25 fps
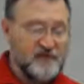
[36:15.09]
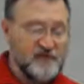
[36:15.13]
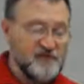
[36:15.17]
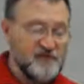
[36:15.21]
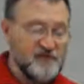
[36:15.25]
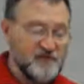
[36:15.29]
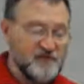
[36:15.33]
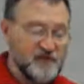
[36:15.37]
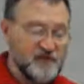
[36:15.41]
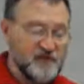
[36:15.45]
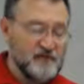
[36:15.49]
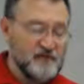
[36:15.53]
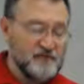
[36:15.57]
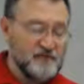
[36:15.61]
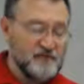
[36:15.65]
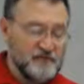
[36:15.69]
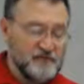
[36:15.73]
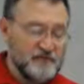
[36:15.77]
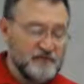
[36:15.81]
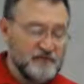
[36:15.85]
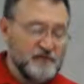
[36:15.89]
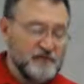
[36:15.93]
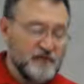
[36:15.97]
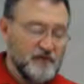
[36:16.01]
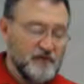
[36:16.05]
but it's
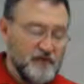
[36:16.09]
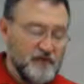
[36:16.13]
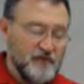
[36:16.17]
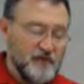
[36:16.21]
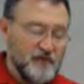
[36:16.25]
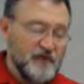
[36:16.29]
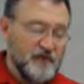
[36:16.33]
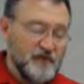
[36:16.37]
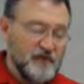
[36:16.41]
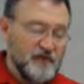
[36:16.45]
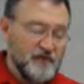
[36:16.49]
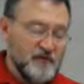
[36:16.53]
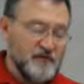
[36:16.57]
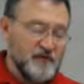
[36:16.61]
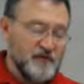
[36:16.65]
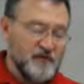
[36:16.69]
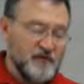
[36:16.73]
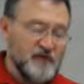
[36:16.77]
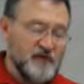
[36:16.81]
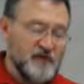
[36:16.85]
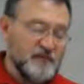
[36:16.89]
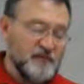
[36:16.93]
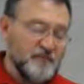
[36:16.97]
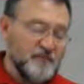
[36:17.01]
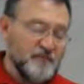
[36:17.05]
gonna
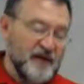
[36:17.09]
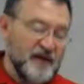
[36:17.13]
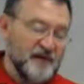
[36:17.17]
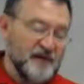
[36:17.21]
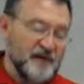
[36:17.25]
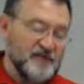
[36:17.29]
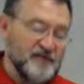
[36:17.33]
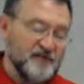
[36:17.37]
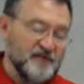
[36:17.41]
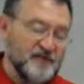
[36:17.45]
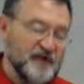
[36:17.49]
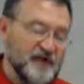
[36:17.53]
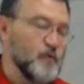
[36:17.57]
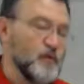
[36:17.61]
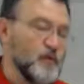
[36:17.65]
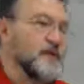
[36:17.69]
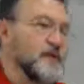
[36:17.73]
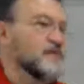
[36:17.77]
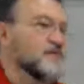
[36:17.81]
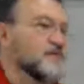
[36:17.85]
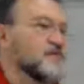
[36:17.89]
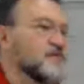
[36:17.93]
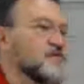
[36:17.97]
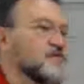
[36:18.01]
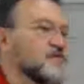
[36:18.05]
be balancing the
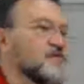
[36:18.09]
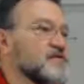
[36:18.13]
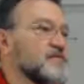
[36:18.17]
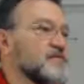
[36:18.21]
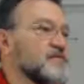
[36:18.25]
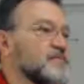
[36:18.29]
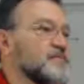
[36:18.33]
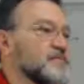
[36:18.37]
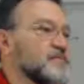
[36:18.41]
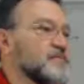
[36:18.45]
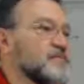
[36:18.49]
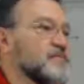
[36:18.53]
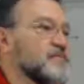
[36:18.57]
equations.